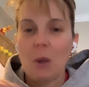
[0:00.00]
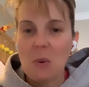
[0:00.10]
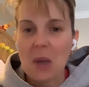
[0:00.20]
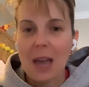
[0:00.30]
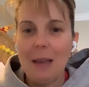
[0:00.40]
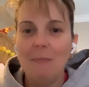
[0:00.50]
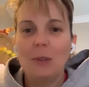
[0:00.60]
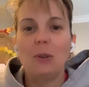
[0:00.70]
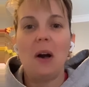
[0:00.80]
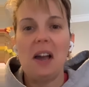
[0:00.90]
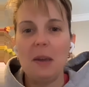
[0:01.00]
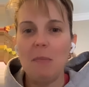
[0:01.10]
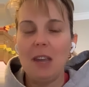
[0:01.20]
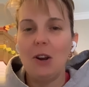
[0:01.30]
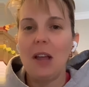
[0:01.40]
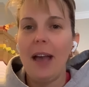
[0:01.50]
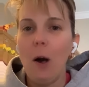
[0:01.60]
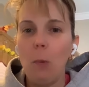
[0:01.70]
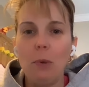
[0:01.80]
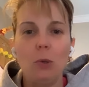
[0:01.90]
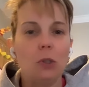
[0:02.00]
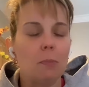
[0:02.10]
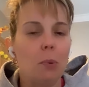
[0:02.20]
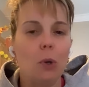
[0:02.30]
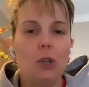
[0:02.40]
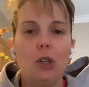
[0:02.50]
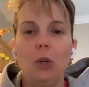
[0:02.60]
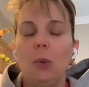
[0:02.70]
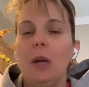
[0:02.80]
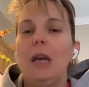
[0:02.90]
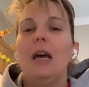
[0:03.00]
Okay, so I am here to help you, support you,